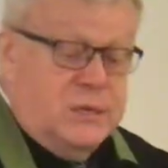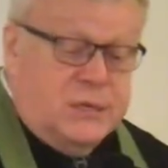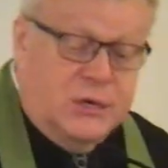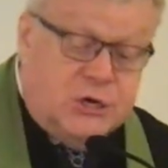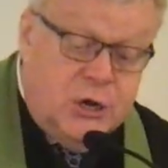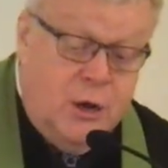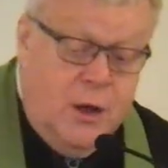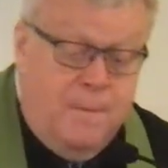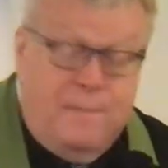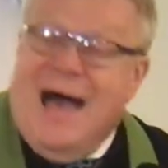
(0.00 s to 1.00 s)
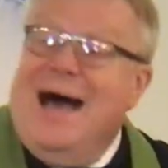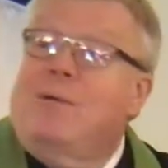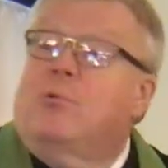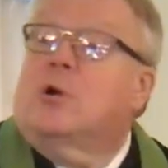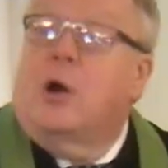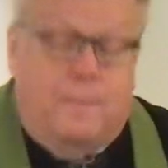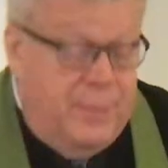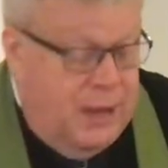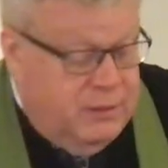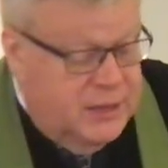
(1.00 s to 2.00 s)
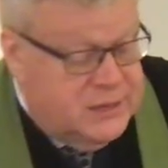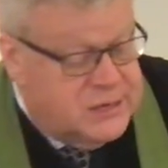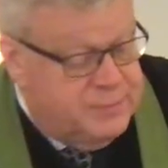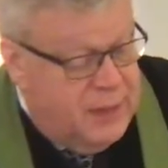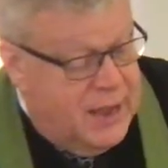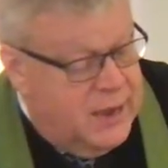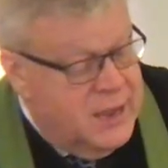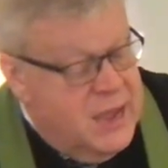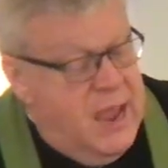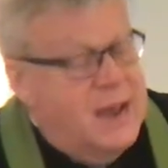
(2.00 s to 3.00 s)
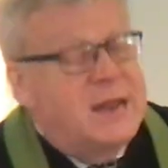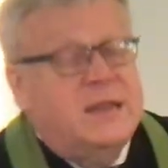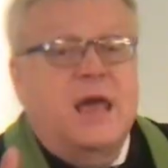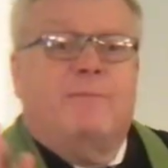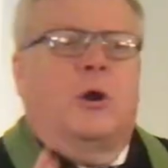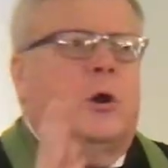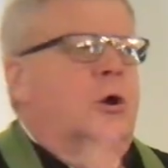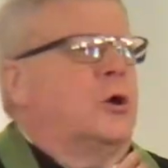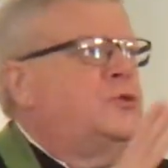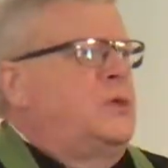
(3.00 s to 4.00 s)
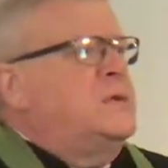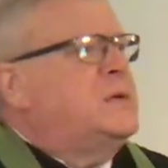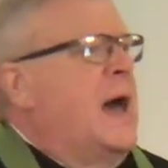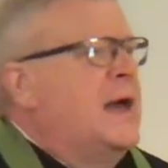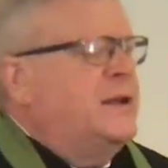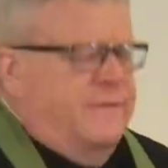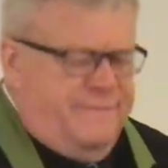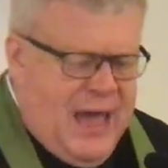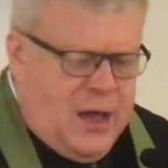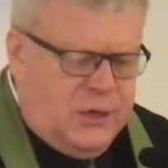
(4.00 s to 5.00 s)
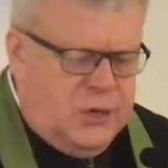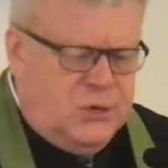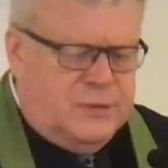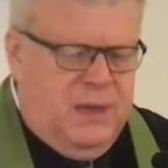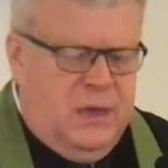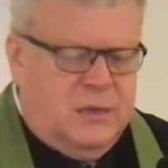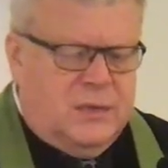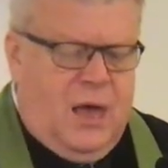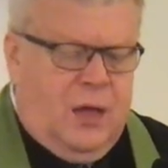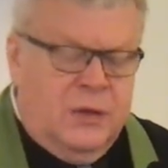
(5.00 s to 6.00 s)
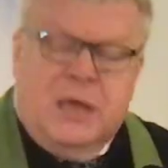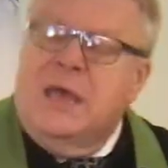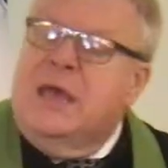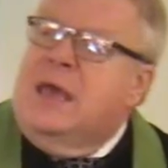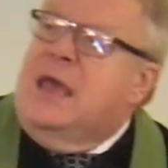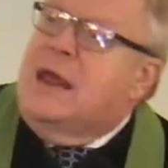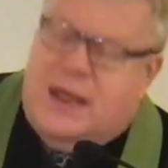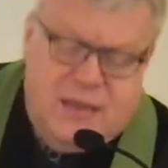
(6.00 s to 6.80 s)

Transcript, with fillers: such power on public display. It had never heard these kind of values being taught. It had